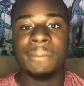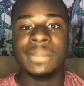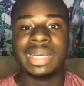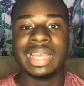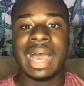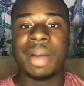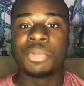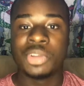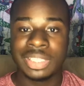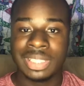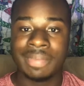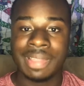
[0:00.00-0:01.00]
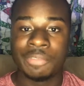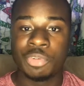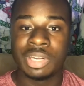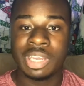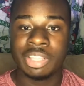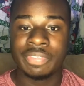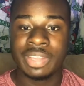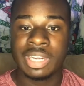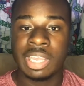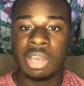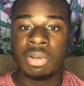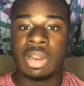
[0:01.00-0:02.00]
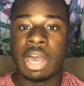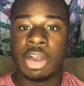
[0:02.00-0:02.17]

But I'm going to save that for another video.